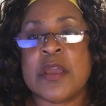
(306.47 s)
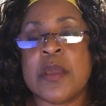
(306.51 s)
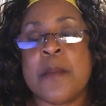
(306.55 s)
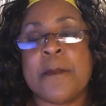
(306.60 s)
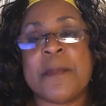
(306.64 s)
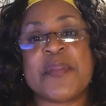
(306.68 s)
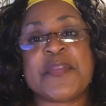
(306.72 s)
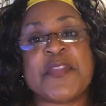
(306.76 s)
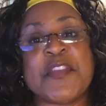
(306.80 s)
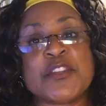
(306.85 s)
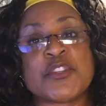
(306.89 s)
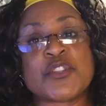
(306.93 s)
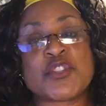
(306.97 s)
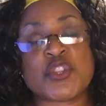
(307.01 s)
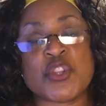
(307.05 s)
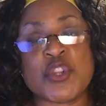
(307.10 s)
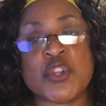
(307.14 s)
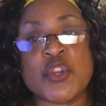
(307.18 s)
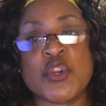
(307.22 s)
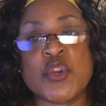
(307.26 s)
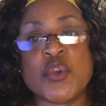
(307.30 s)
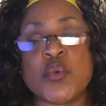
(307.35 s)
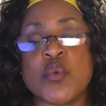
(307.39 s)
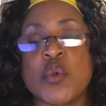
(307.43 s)
but then
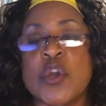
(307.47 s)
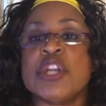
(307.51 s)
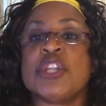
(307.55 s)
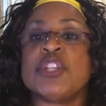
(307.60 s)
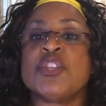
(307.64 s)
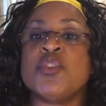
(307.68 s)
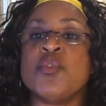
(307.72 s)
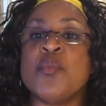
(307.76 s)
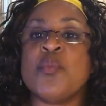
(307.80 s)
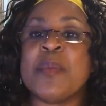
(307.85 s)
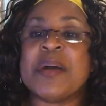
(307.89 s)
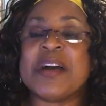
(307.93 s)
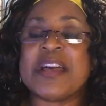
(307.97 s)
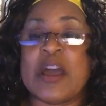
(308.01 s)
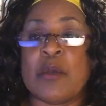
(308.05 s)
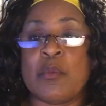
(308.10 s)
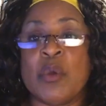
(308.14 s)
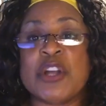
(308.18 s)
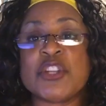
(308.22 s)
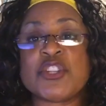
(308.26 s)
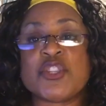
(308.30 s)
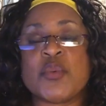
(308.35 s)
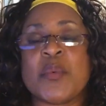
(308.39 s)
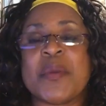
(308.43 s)
two,
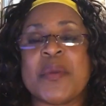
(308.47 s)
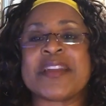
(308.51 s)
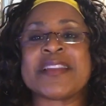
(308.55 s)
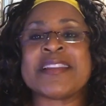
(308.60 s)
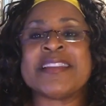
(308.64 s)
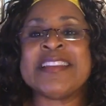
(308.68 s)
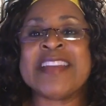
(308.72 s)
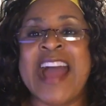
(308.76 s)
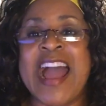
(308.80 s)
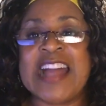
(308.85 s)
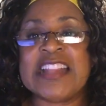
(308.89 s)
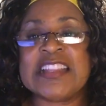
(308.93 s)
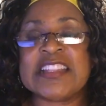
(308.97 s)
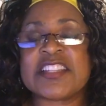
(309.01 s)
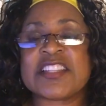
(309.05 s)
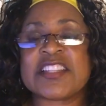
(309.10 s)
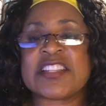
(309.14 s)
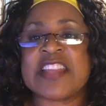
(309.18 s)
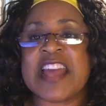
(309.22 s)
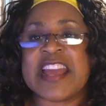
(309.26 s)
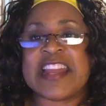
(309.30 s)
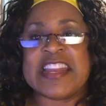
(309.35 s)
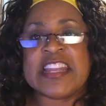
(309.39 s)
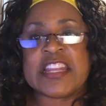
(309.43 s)
once you acknowledge that,